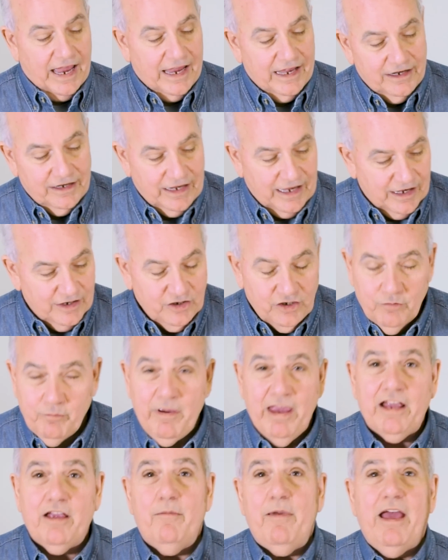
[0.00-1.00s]
and you
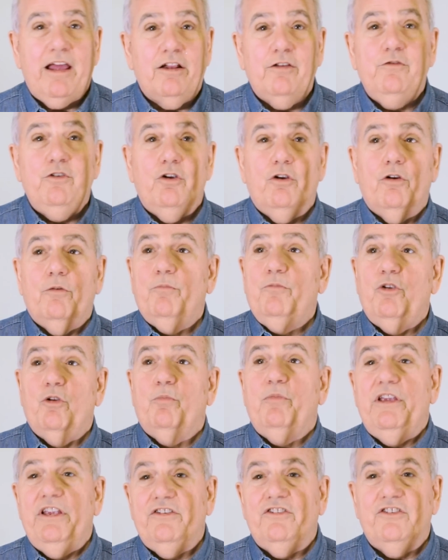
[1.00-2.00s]
make them out of your
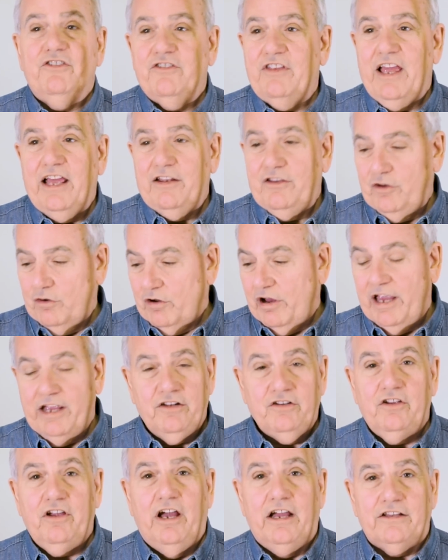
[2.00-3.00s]
pieces your
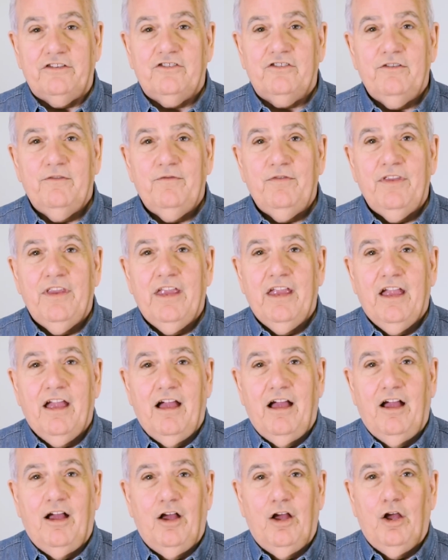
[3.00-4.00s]
end cuts.
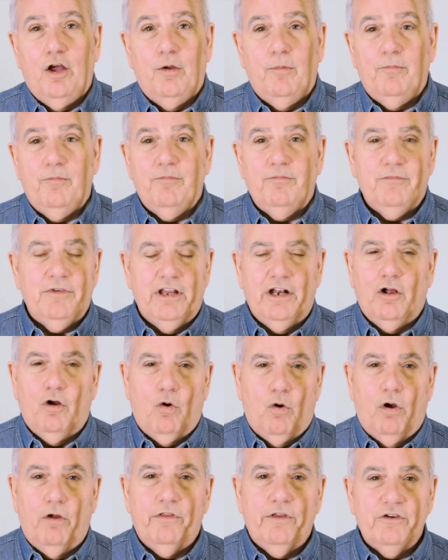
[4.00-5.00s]

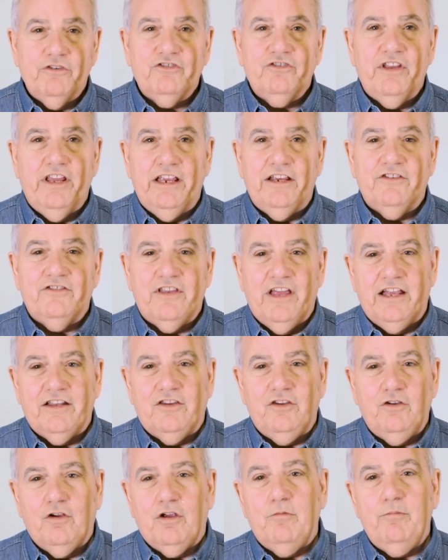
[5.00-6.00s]
All those things that
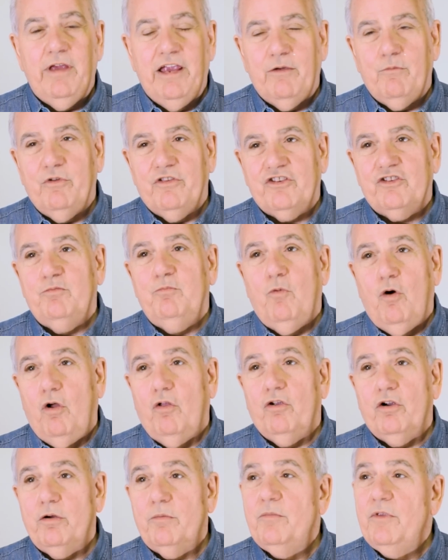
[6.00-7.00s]
you can make with
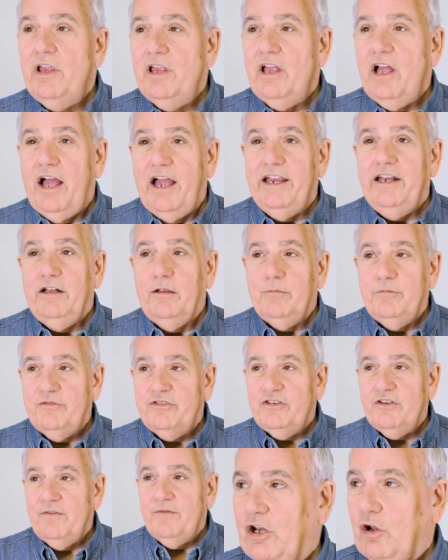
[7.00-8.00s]
smaller
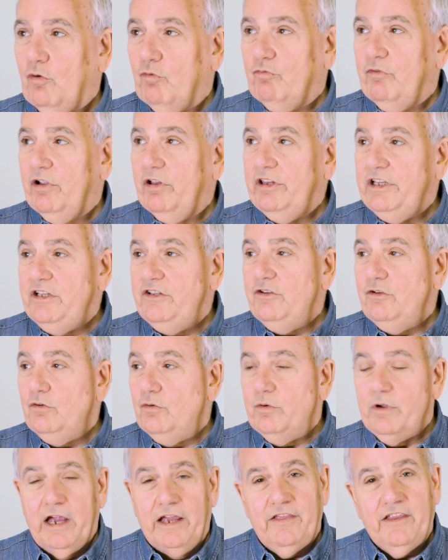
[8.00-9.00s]
items. Really
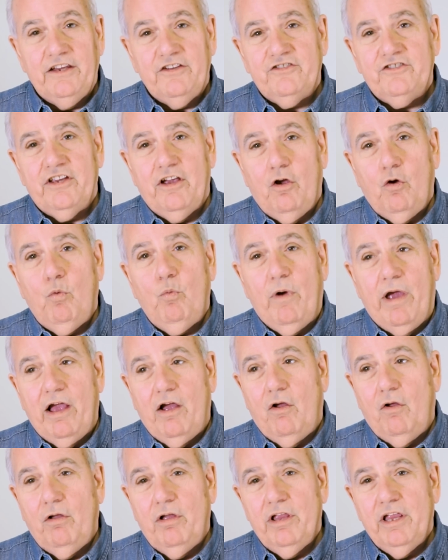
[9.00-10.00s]
do, and they sell
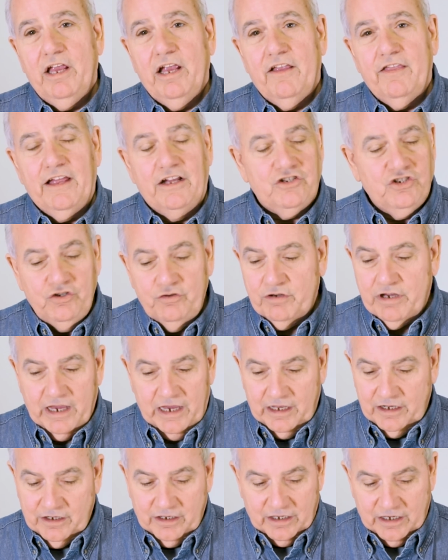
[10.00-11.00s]
well. That you
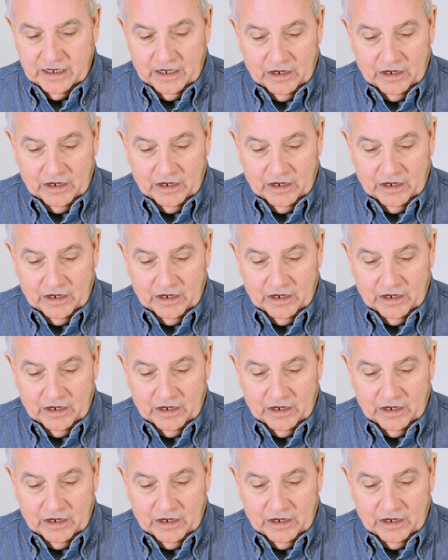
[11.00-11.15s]
can